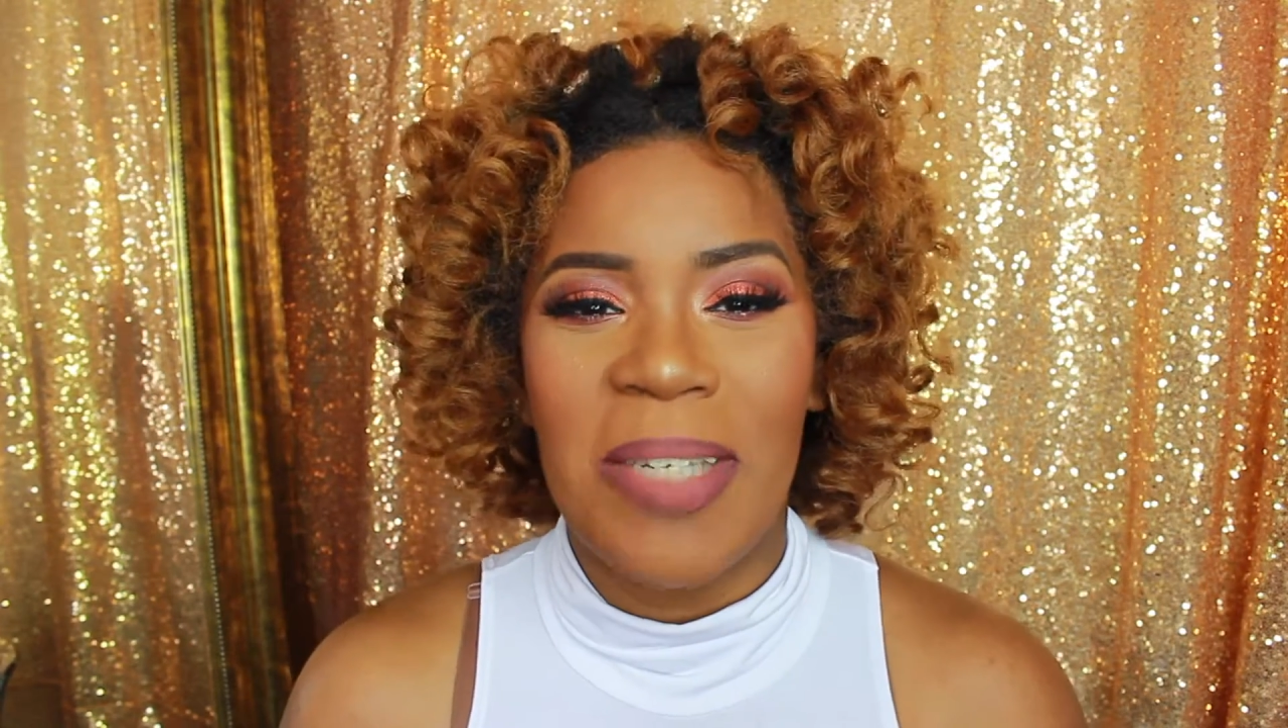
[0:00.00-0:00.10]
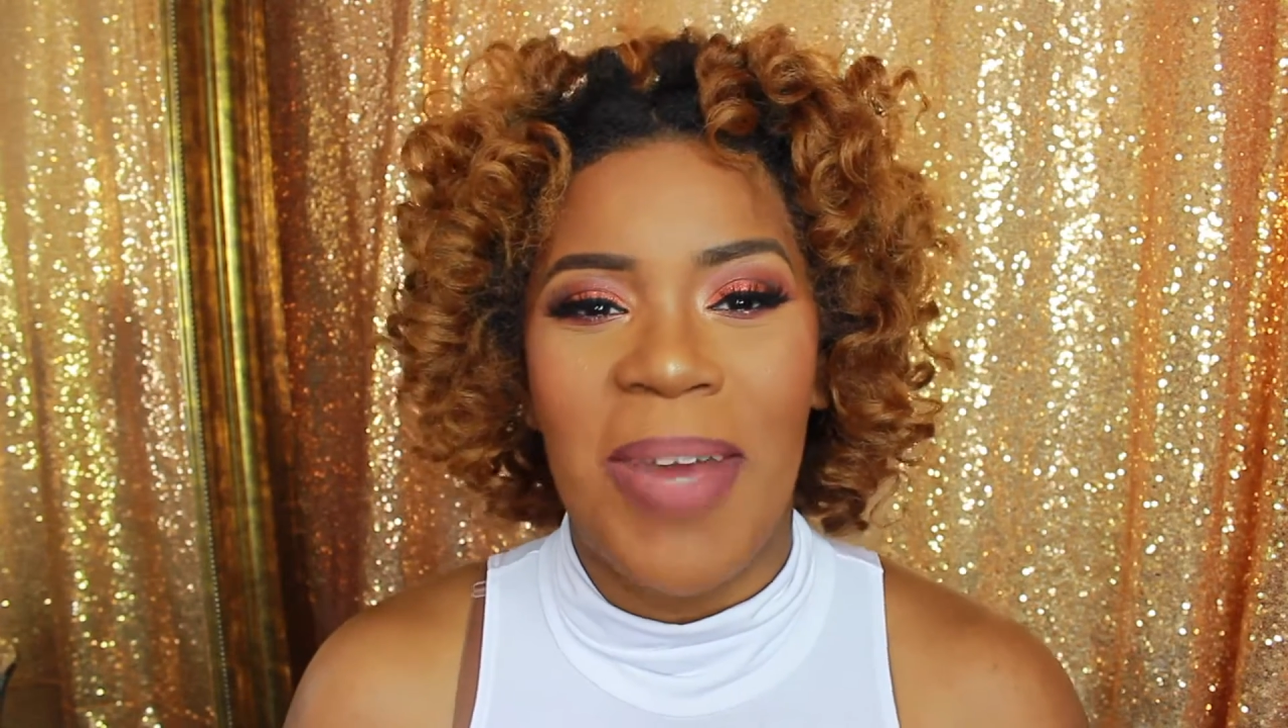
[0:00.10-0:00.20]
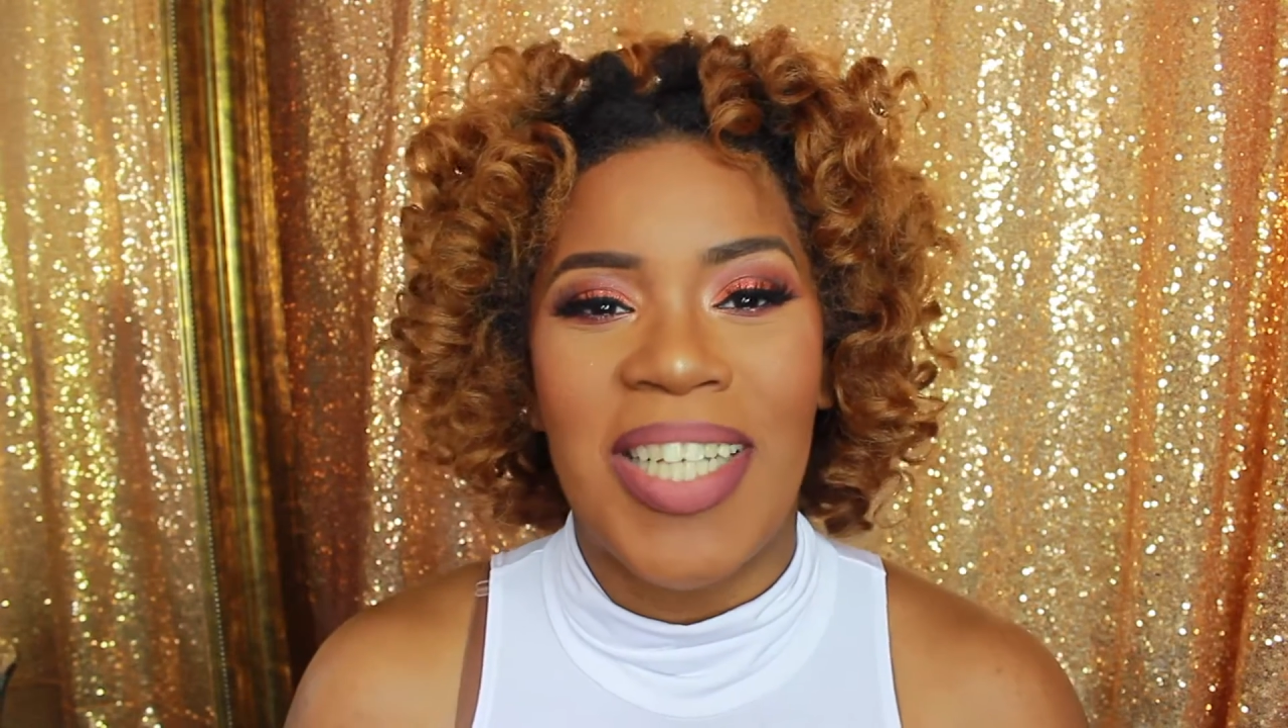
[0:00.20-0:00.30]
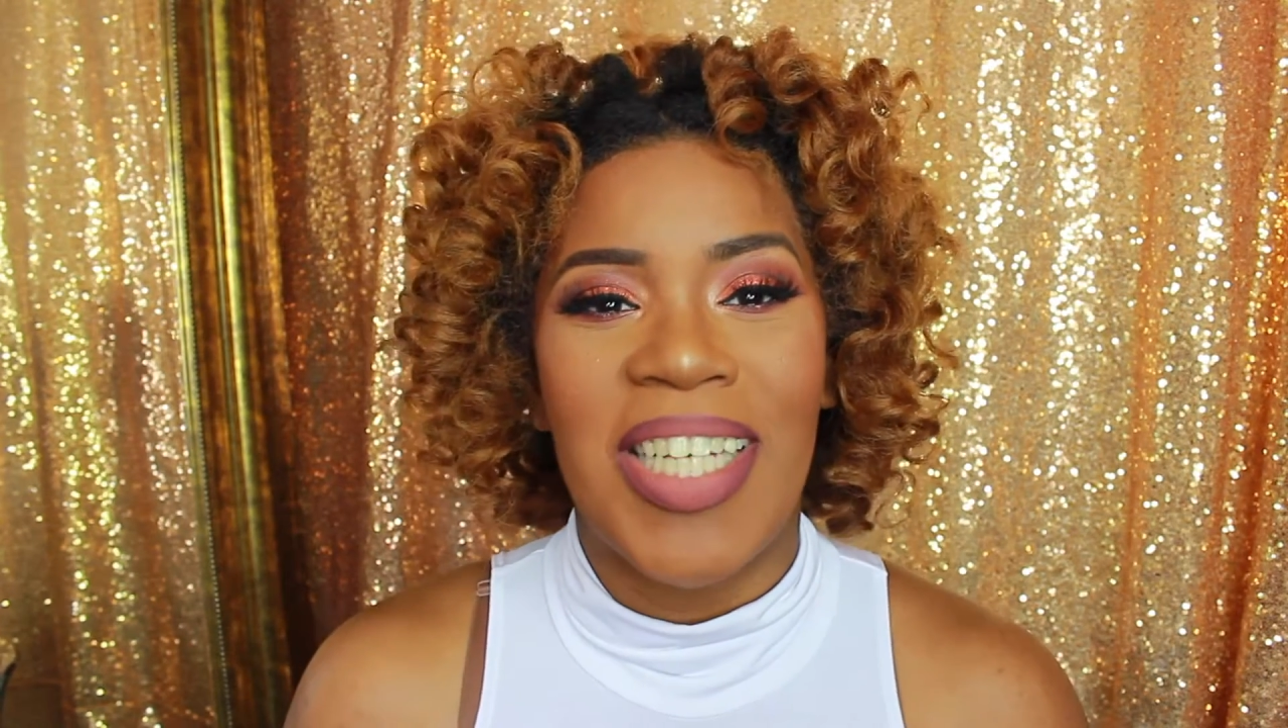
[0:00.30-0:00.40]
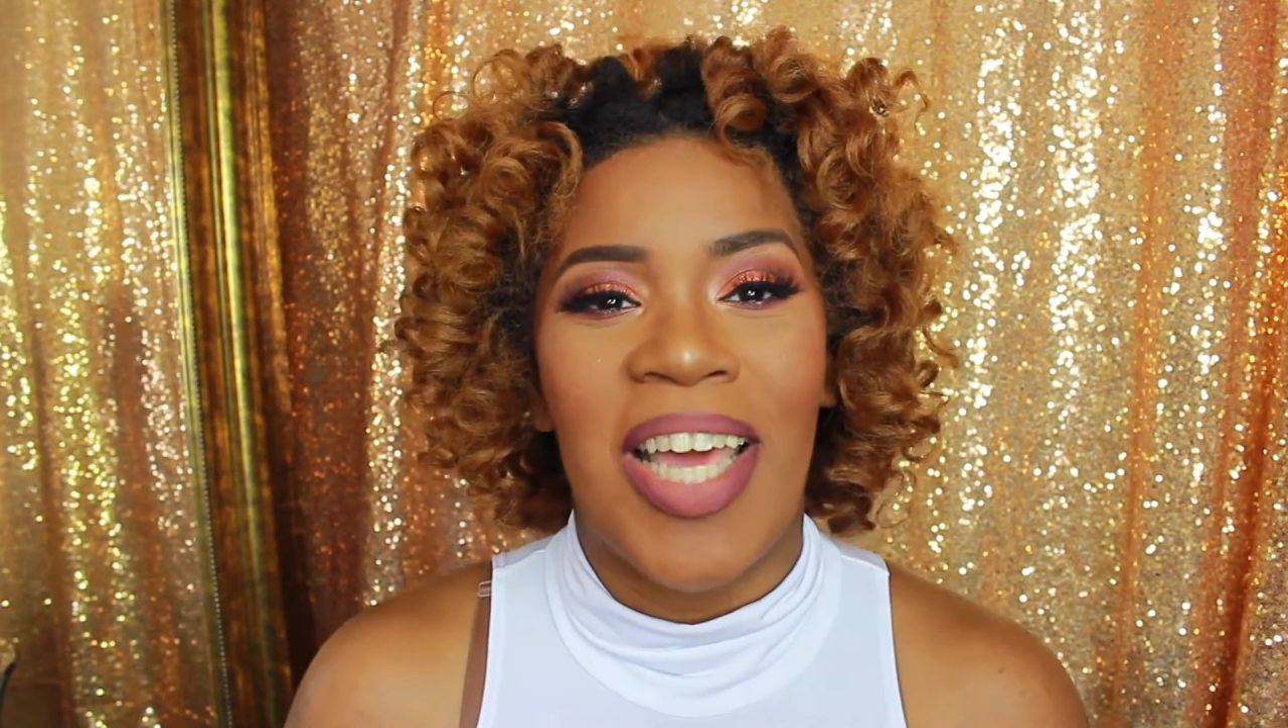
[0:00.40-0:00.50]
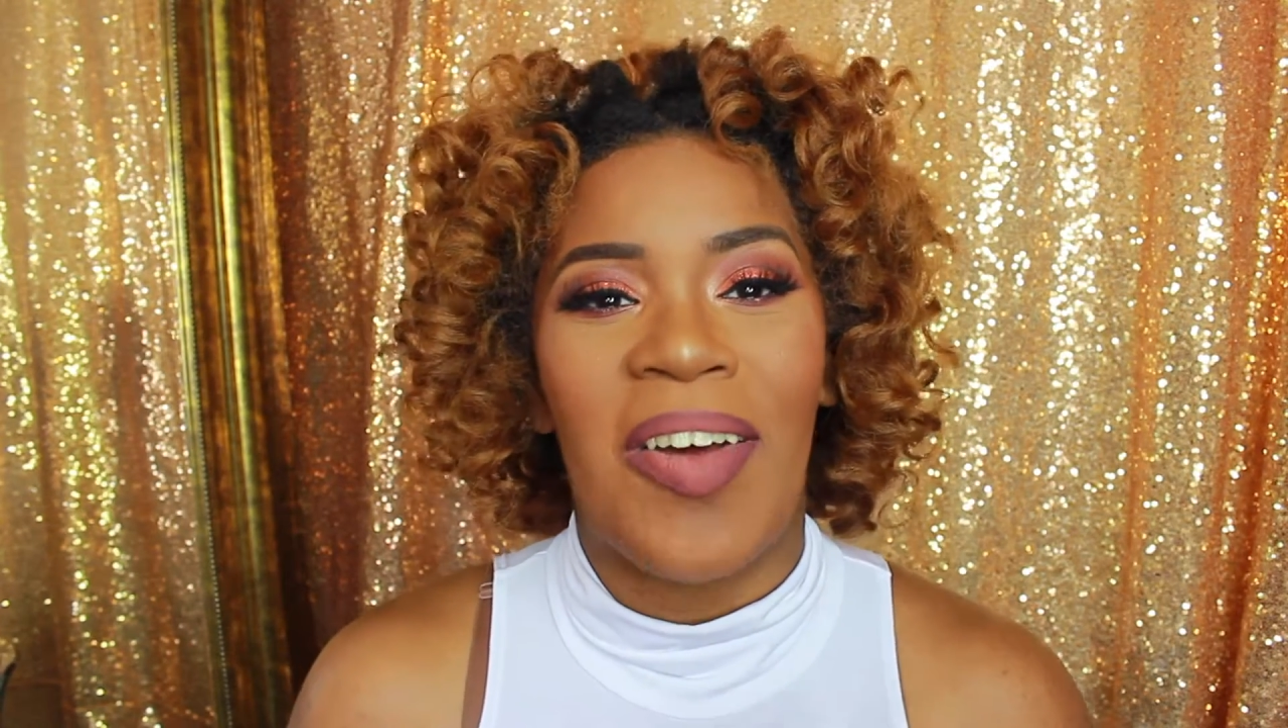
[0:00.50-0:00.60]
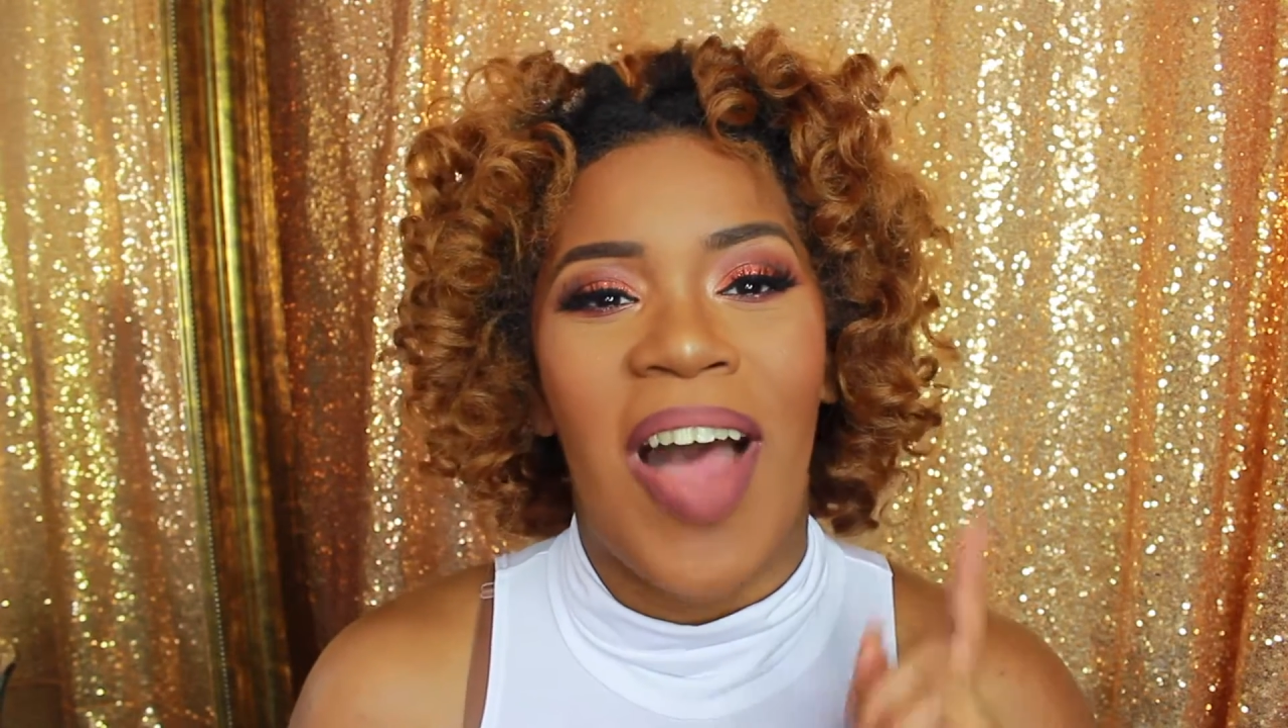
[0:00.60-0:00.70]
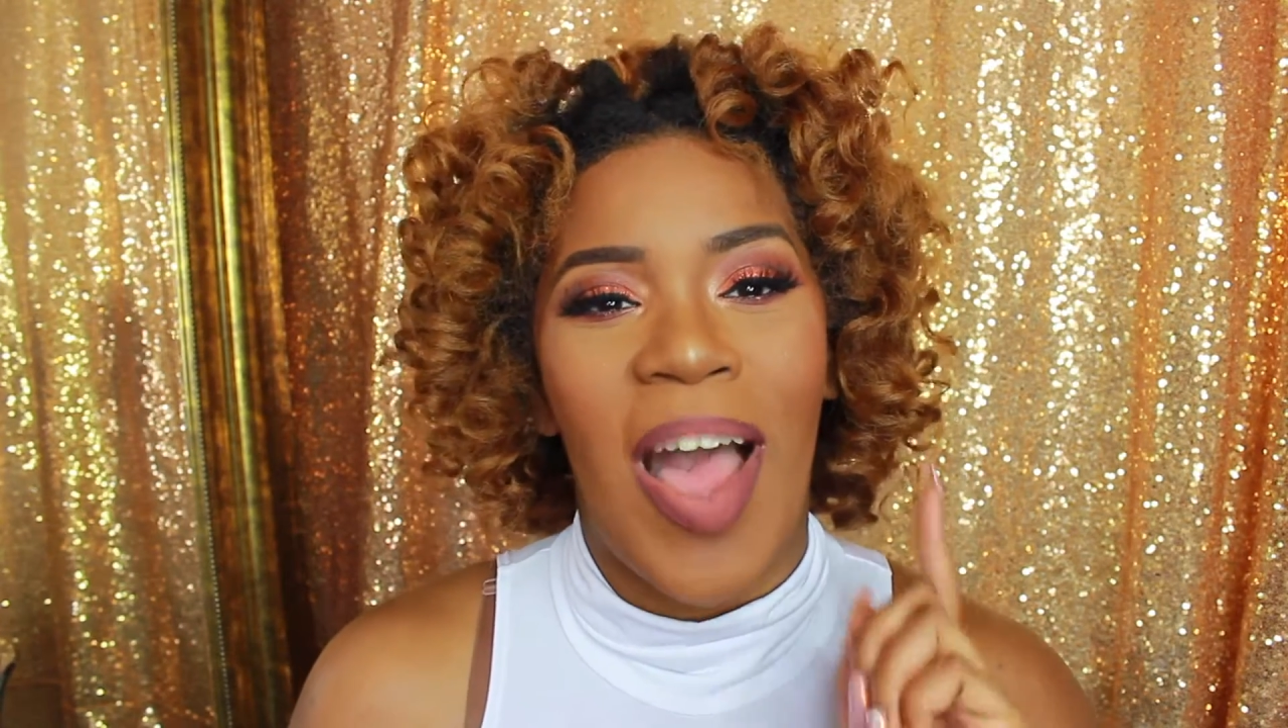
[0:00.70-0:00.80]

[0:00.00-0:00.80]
to my channel.